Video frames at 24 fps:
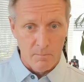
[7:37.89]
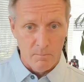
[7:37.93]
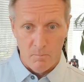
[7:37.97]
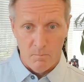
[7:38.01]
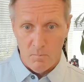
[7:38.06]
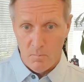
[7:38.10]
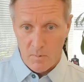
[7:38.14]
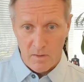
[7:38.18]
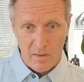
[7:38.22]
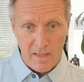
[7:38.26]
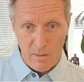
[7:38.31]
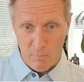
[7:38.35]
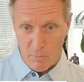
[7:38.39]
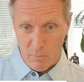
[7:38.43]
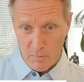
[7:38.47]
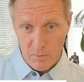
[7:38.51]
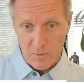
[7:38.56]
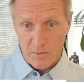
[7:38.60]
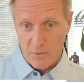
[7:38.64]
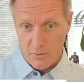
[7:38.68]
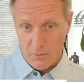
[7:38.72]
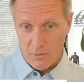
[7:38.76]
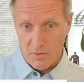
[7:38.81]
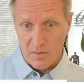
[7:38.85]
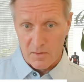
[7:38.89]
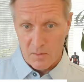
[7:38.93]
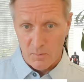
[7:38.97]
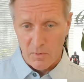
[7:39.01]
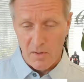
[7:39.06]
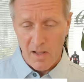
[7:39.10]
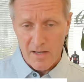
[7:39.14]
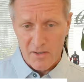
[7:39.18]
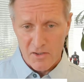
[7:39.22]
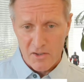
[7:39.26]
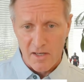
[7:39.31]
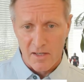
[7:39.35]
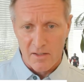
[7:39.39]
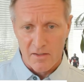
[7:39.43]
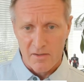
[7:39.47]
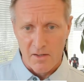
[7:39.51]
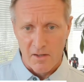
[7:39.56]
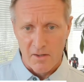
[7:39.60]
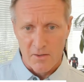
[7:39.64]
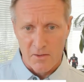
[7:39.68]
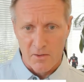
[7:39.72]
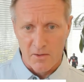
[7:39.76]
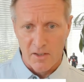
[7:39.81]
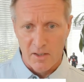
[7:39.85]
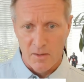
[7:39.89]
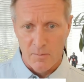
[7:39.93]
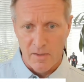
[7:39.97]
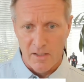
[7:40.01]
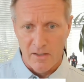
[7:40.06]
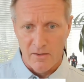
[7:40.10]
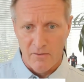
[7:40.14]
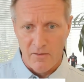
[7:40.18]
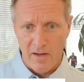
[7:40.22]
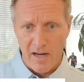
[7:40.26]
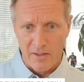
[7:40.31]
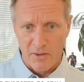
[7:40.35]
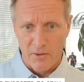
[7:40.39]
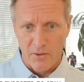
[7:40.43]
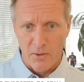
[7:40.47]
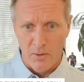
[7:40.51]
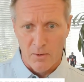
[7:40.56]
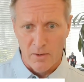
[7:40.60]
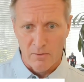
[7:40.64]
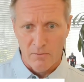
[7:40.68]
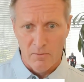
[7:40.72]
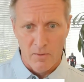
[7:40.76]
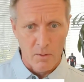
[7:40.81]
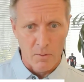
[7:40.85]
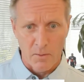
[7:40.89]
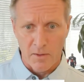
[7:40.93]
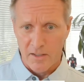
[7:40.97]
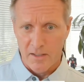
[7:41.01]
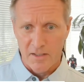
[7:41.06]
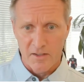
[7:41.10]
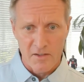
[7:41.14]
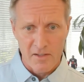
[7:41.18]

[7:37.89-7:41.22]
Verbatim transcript: that that ripples through the supply chain is also going to be a factor going forward.